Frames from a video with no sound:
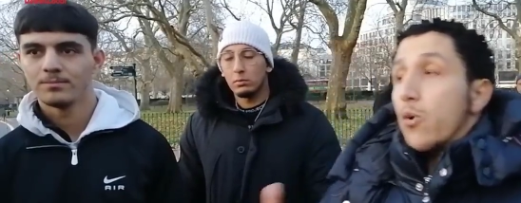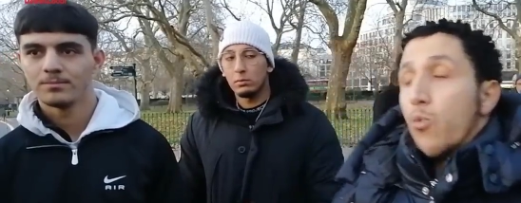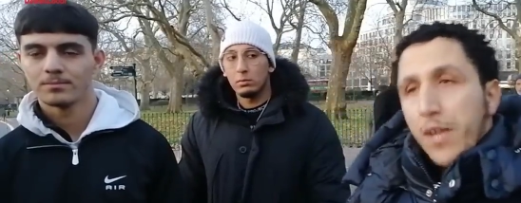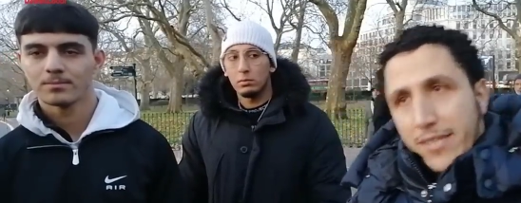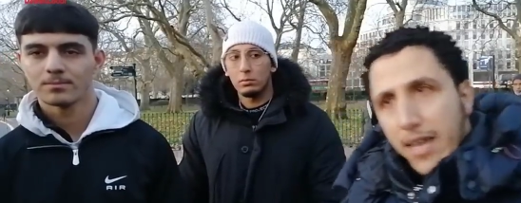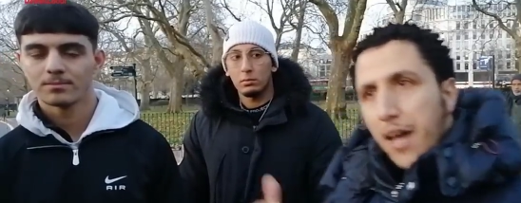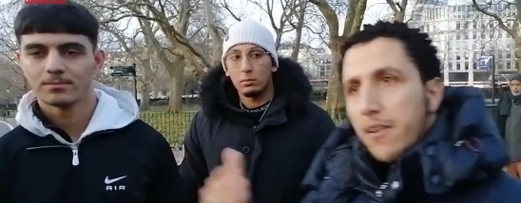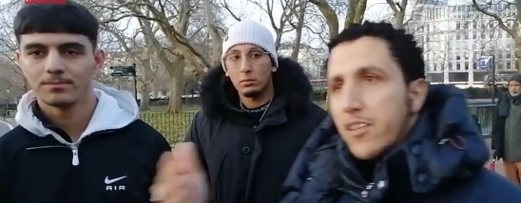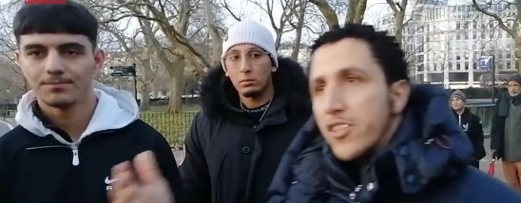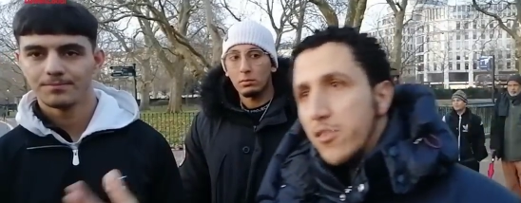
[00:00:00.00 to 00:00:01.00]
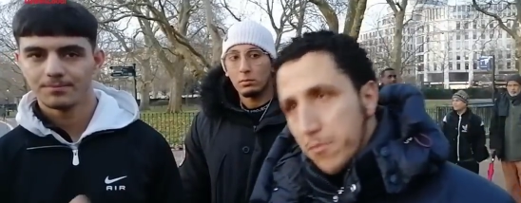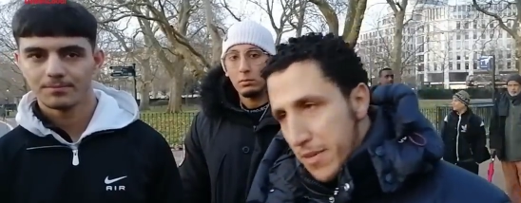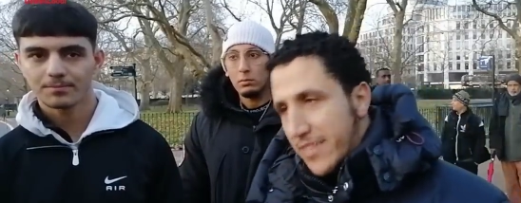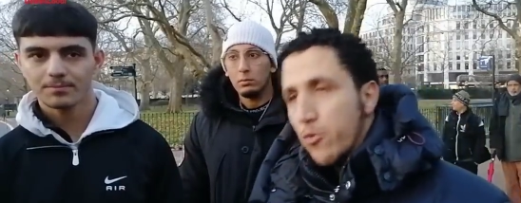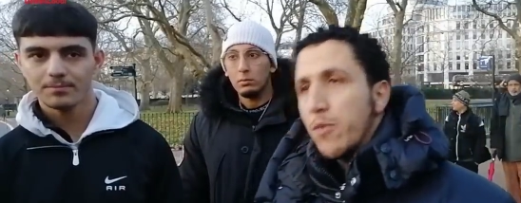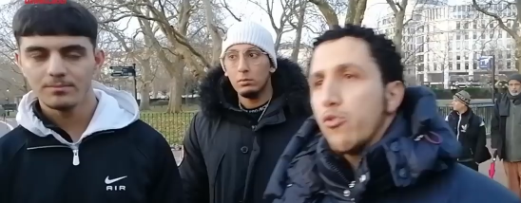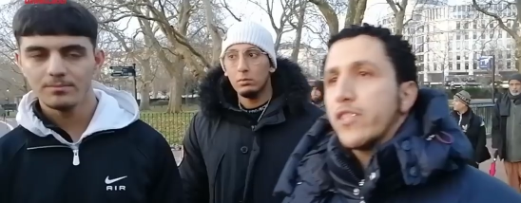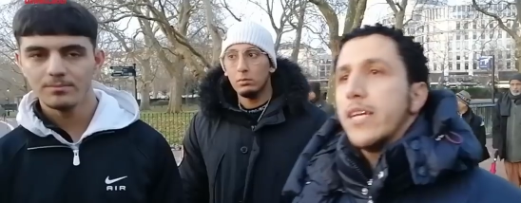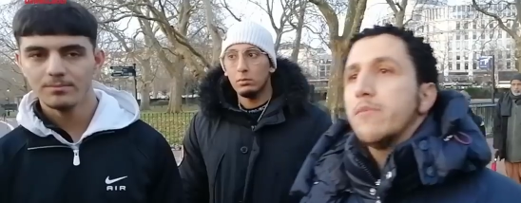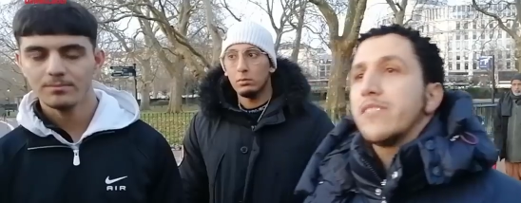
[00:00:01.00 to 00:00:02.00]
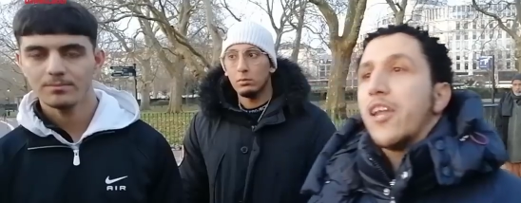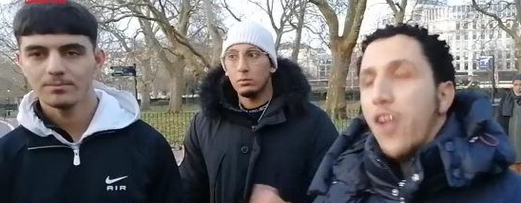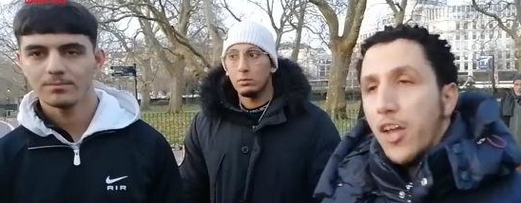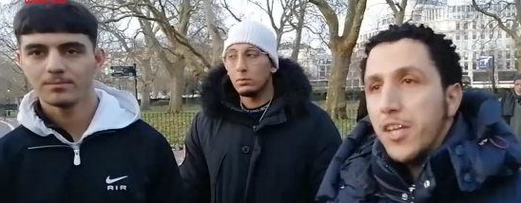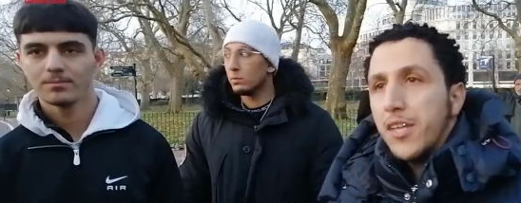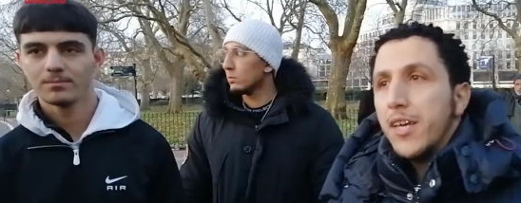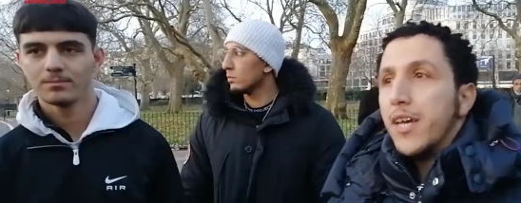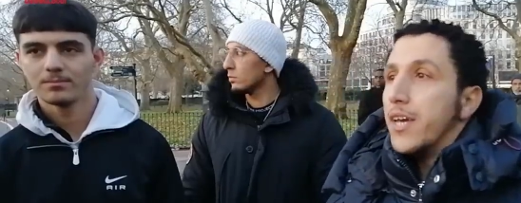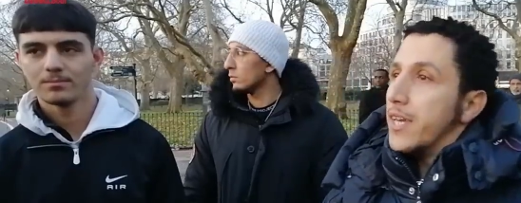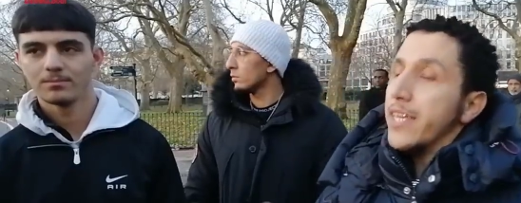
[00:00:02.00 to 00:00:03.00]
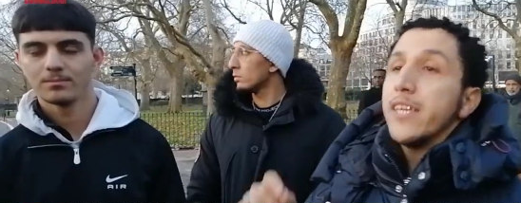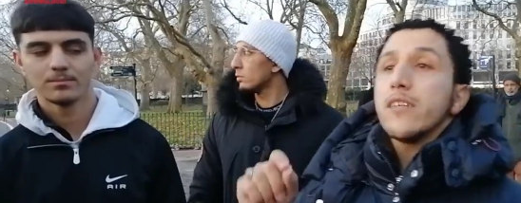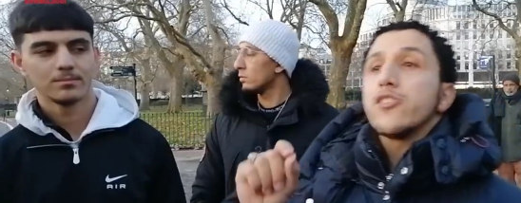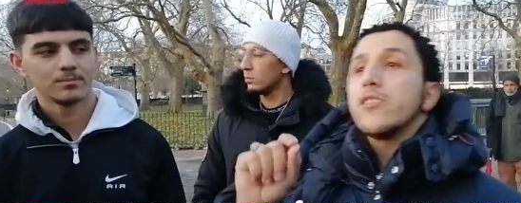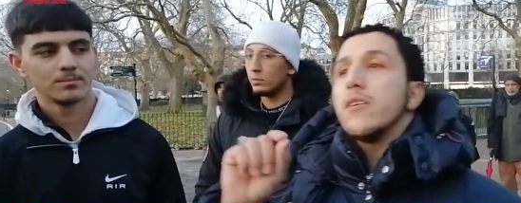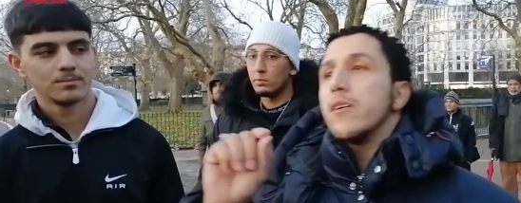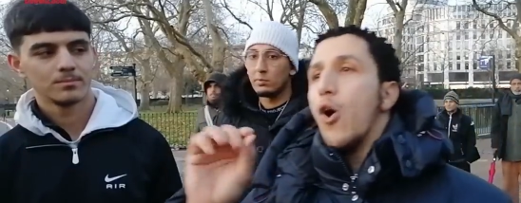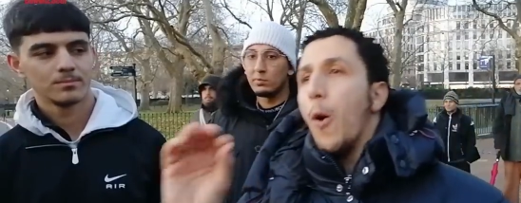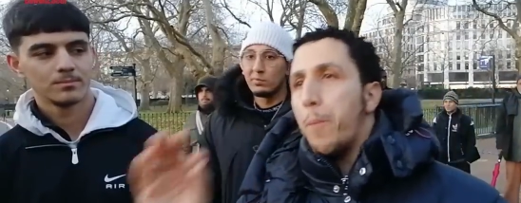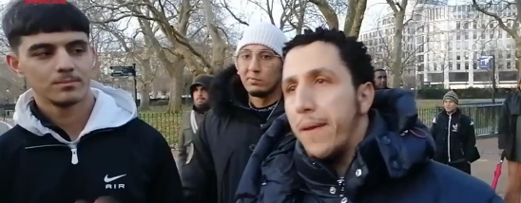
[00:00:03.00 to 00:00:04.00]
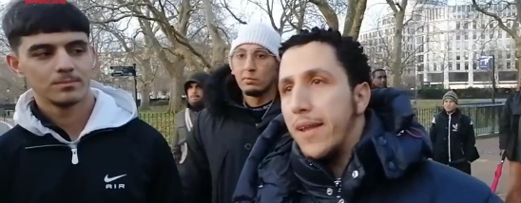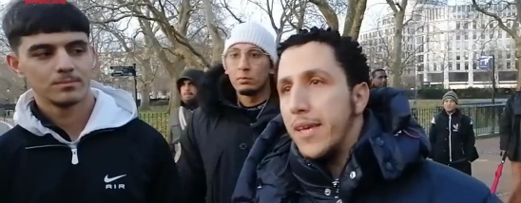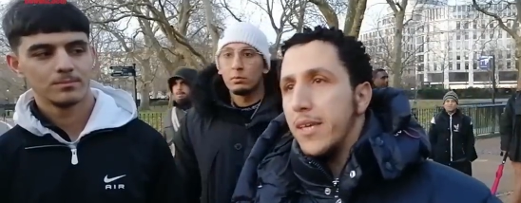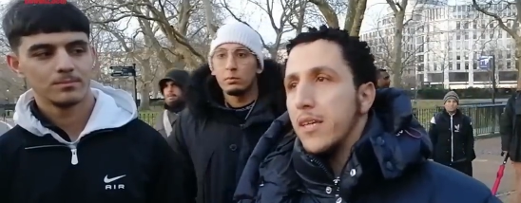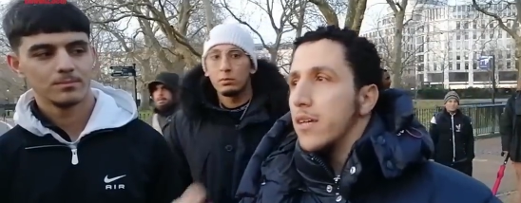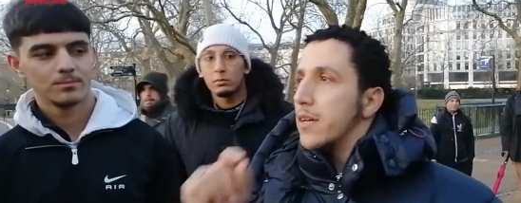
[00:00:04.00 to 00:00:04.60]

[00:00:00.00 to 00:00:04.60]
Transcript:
Speaker 1: When he started mixing with the Muslims and learning, he openly...